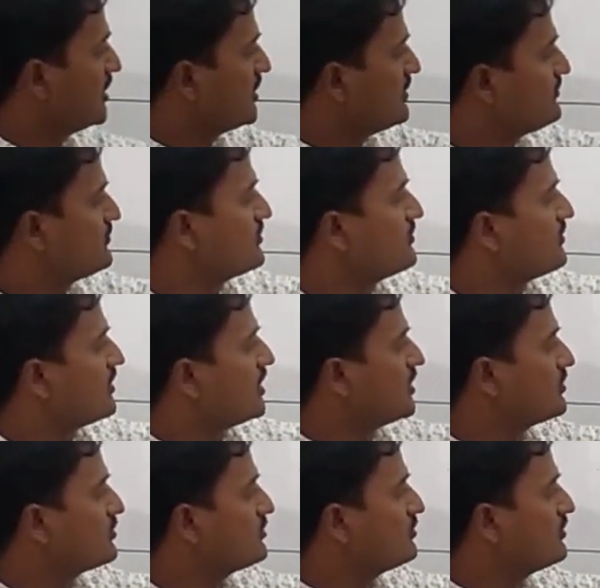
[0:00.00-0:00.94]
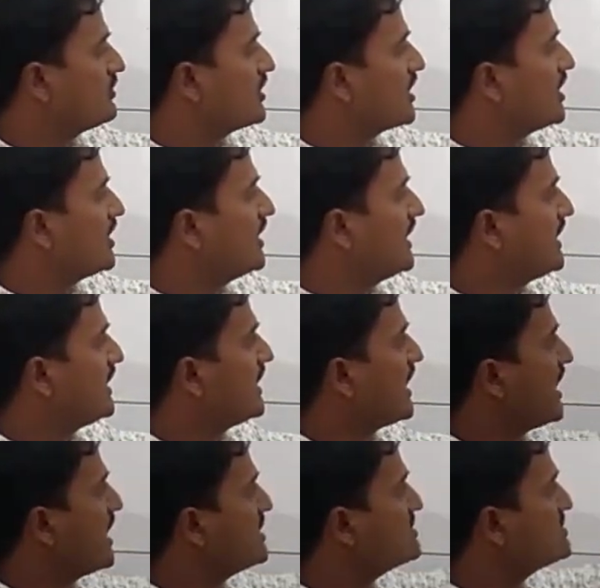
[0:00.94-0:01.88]
If you want to draw a
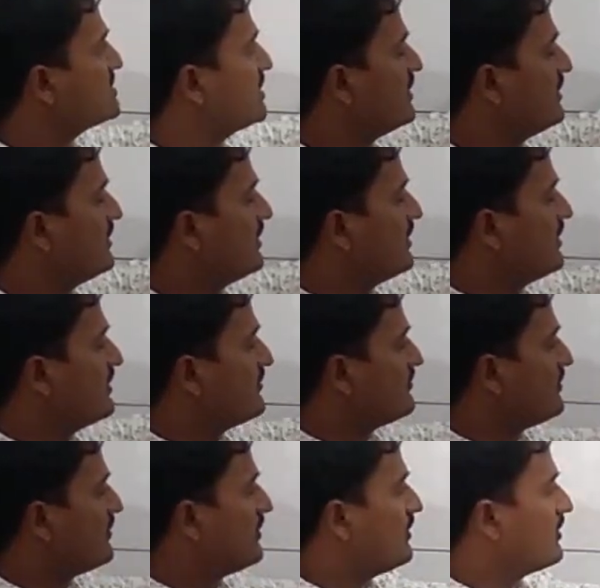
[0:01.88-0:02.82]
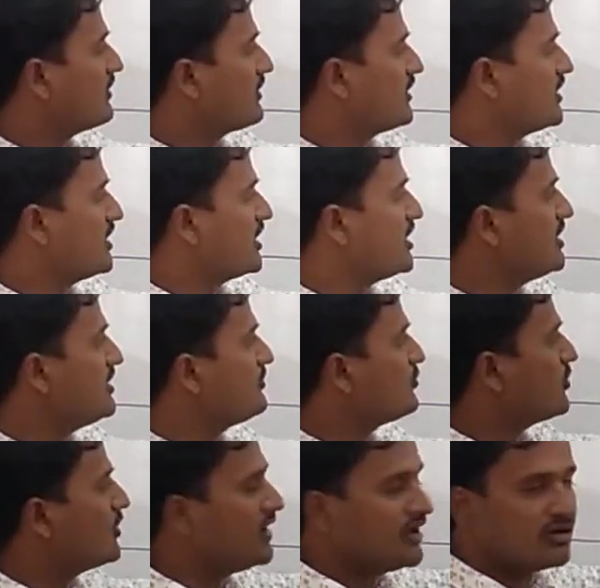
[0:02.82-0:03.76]
tangent for any
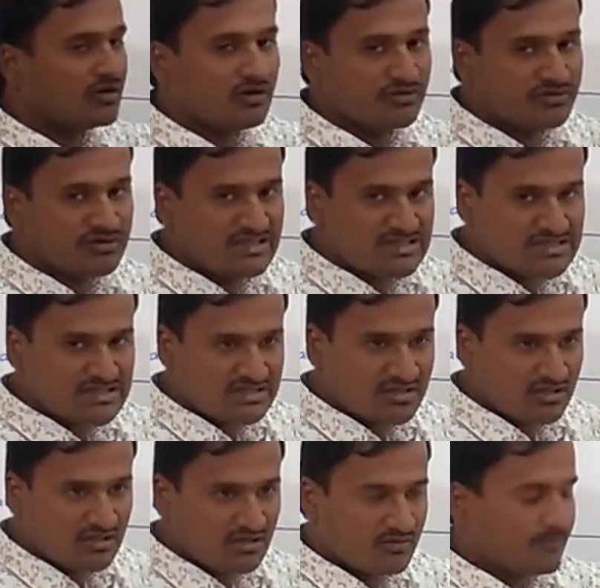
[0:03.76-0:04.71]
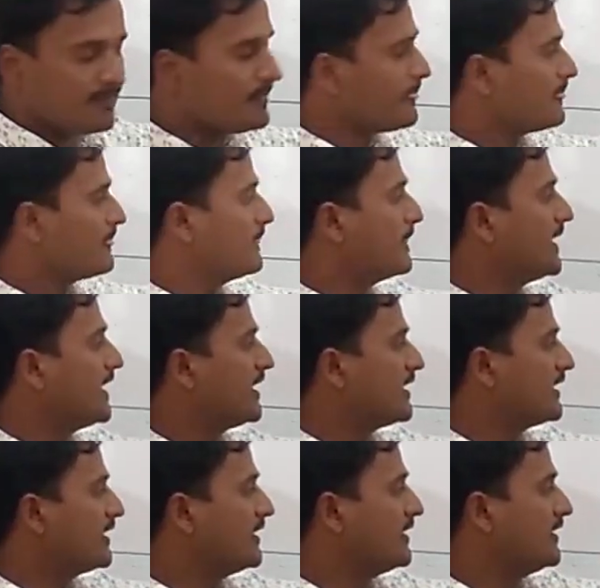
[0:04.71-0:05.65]
point on this curve,
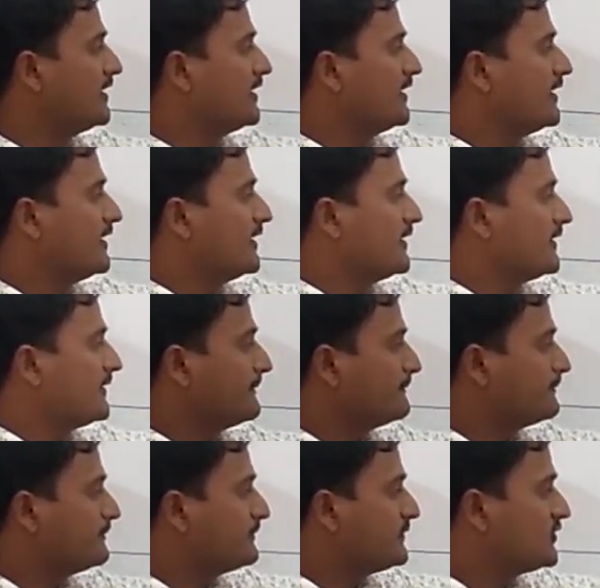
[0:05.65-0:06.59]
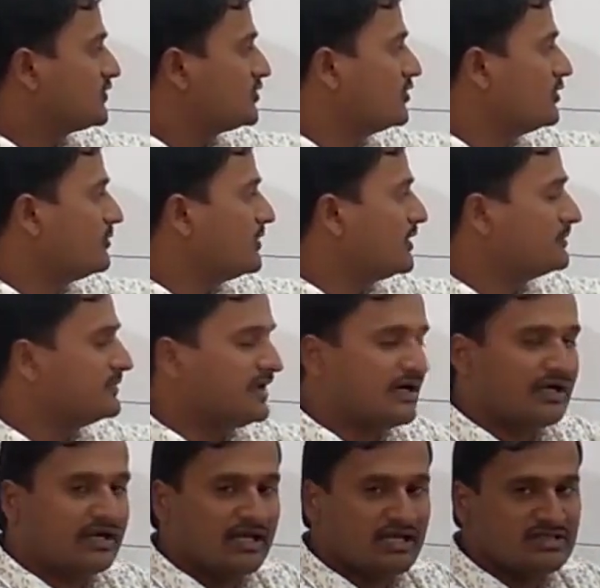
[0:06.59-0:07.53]
that slope of
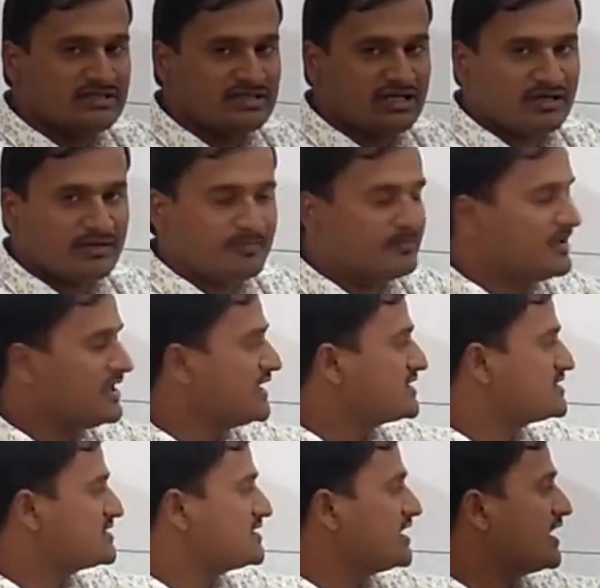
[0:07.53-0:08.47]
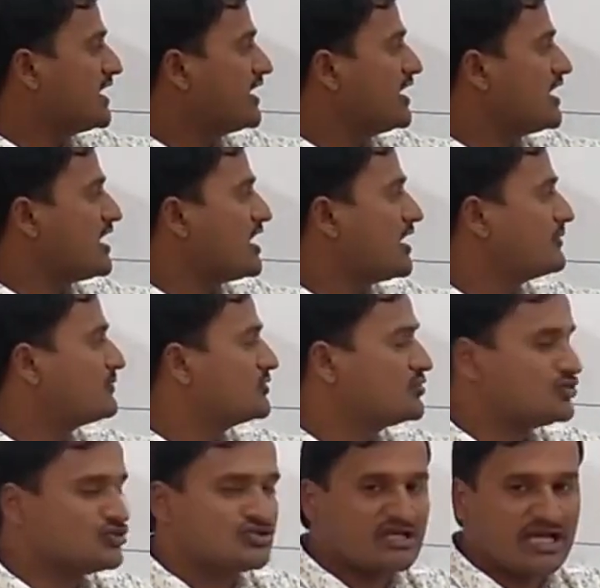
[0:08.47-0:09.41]
that tangent makes an
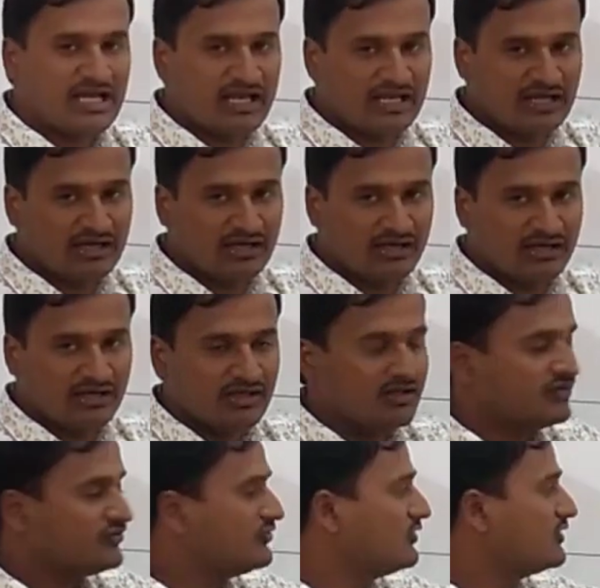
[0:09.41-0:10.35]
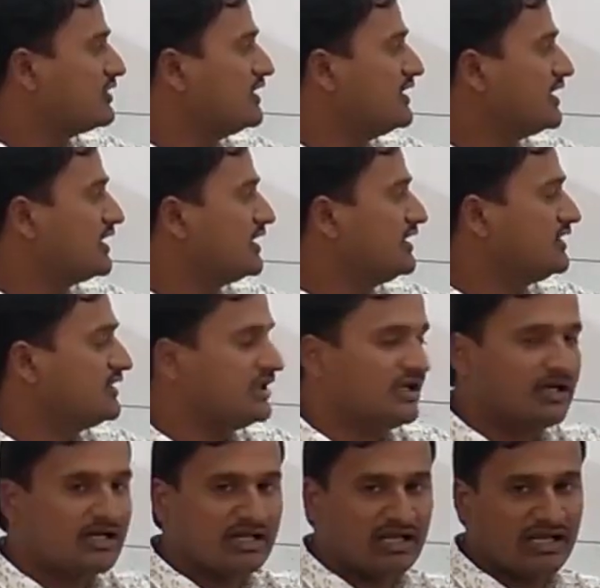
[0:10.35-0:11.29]
obtuse angle. So clearly
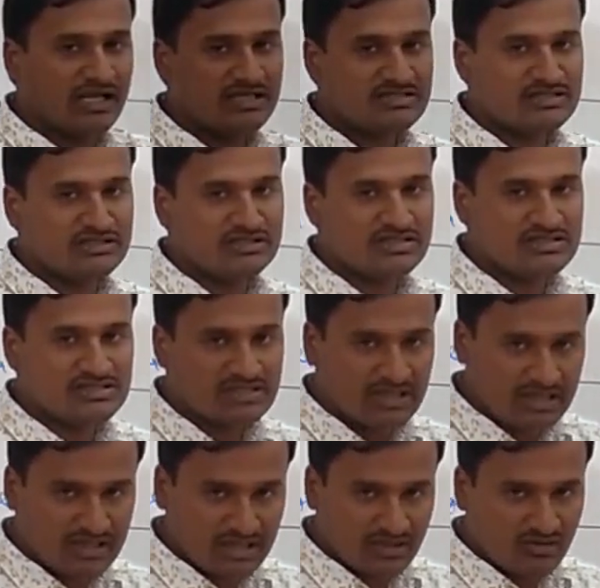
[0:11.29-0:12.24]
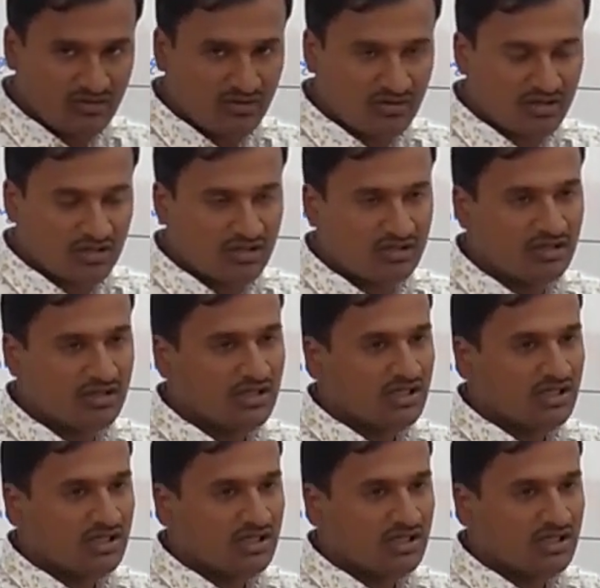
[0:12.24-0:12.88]
theta lies in the second quadrant.